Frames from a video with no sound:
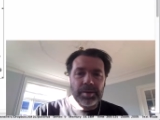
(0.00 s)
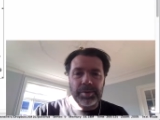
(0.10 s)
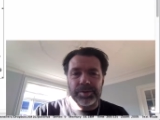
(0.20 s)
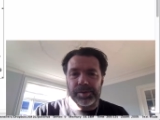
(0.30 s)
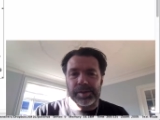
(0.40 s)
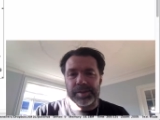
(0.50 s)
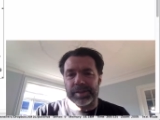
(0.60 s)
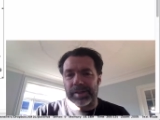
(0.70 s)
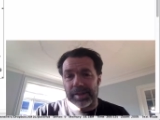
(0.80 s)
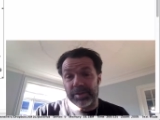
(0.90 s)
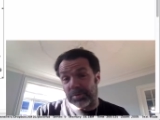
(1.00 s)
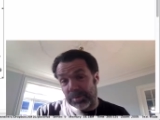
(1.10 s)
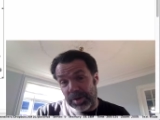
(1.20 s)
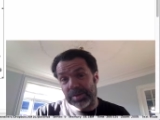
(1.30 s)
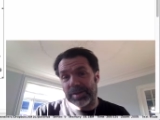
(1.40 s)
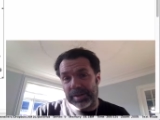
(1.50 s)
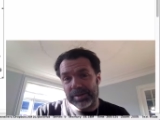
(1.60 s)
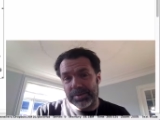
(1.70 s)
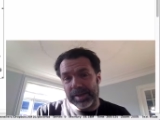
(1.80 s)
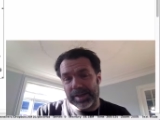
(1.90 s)
but you can see that it's a wrong
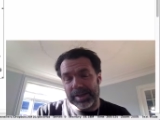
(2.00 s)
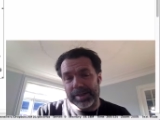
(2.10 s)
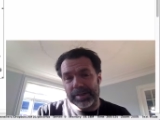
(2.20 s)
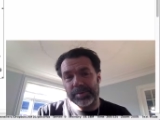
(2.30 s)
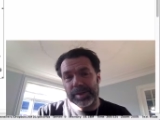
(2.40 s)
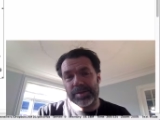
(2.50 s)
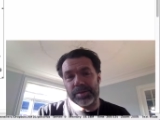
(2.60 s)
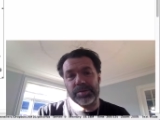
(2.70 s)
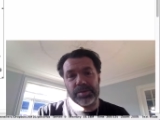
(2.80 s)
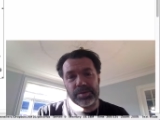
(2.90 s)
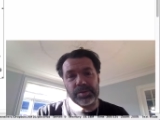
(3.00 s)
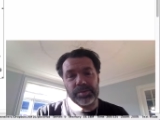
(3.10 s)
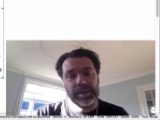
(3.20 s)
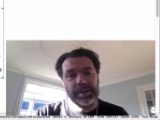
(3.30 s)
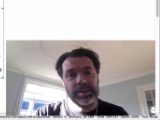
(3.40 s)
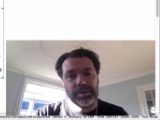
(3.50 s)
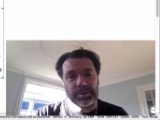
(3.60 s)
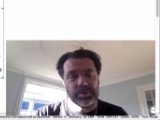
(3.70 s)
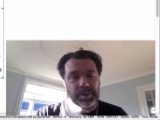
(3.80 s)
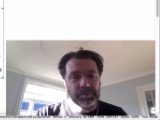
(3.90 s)
straight, straight line anyway so so really you
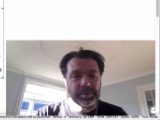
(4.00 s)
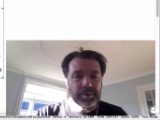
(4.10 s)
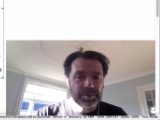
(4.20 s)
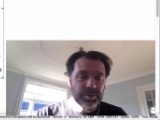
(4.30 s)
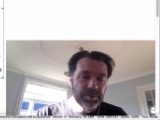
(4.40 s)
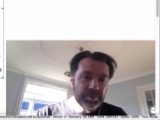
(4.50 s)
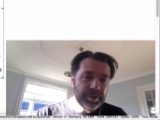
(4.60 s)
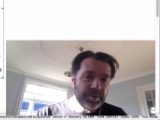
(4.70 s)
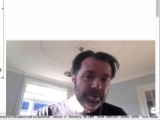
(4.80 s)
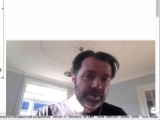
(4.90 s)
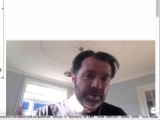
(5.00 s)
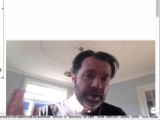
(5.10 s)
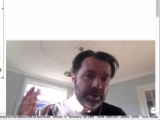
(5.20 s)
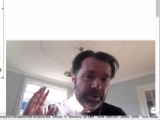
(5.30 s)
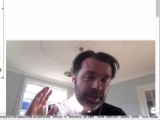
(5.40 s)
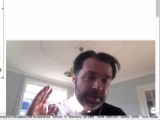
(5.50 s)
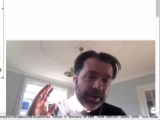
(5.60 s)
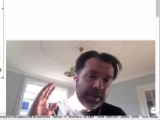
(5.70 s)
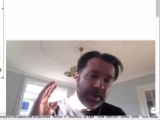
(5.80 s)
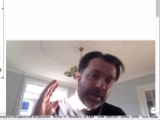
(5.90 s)
know what we want to do here is to say okay
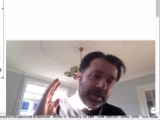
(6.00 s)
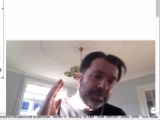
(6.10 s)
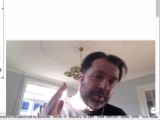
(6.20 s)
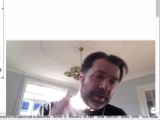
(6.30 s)
if we